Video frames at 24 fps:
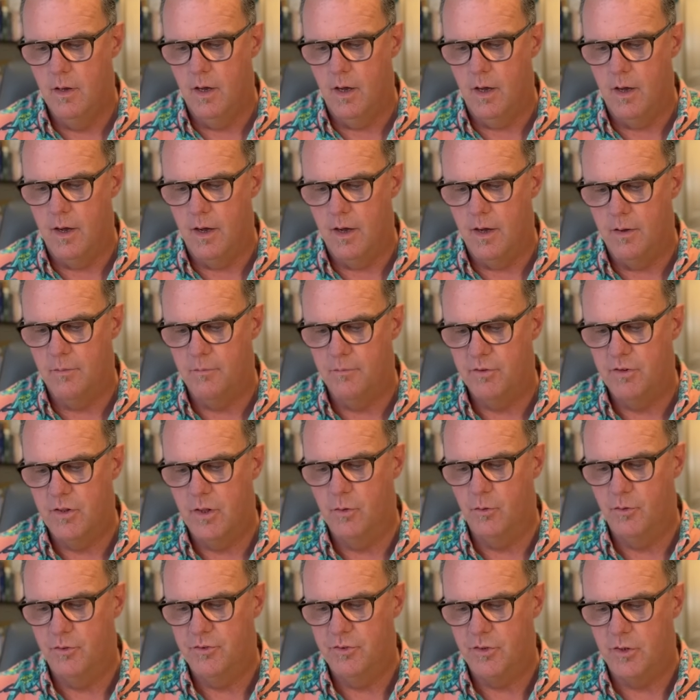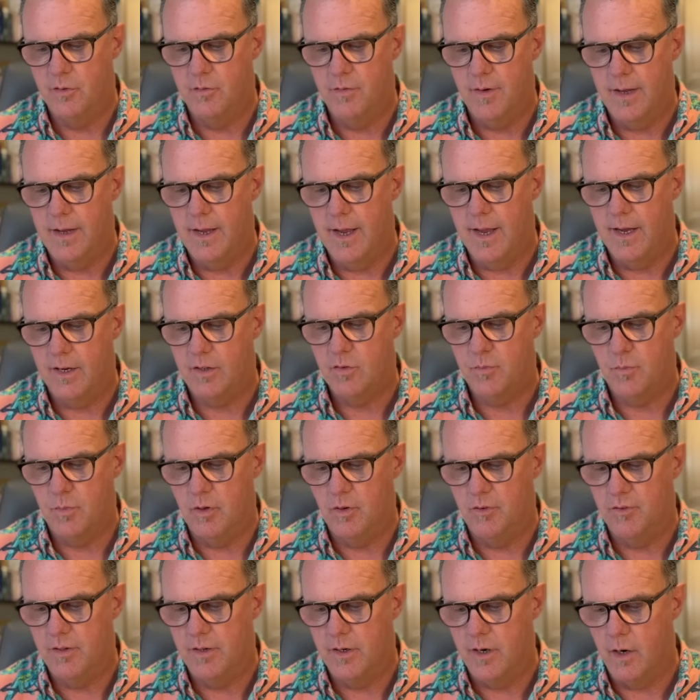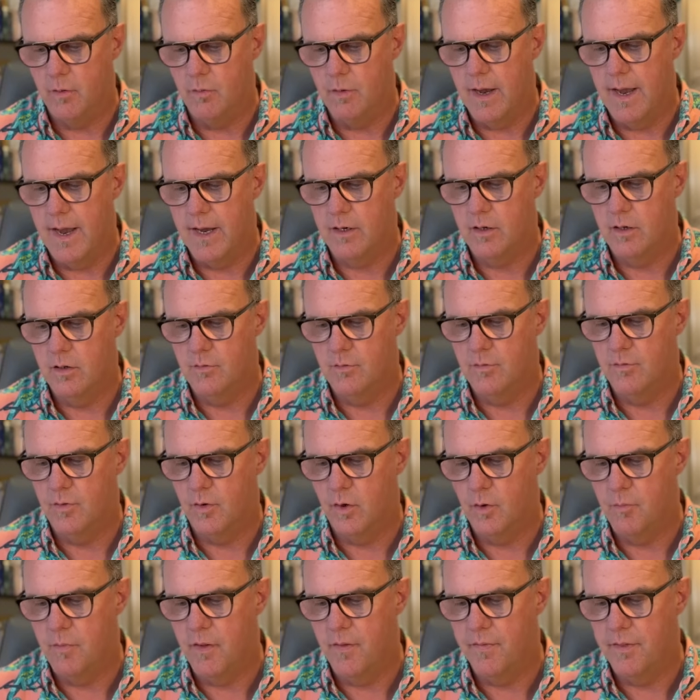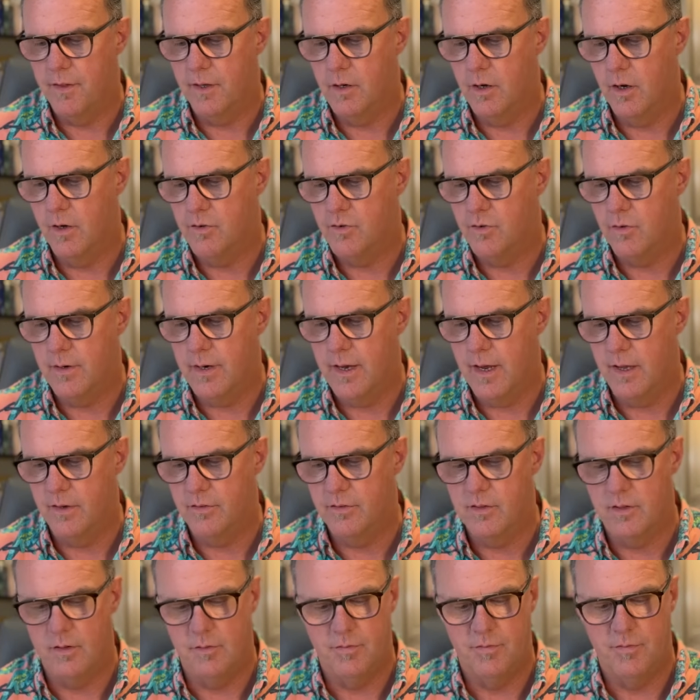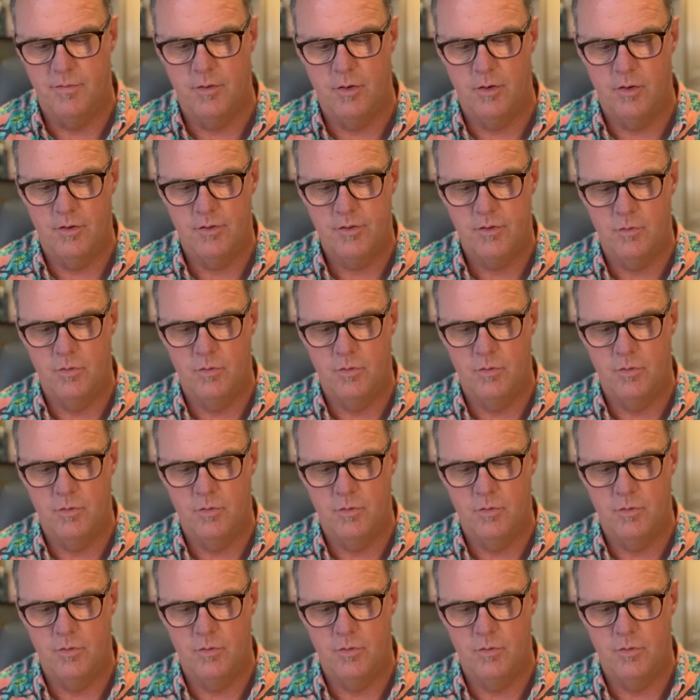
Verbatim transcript: uh, those survey experts in Iraq confirm that the country has the first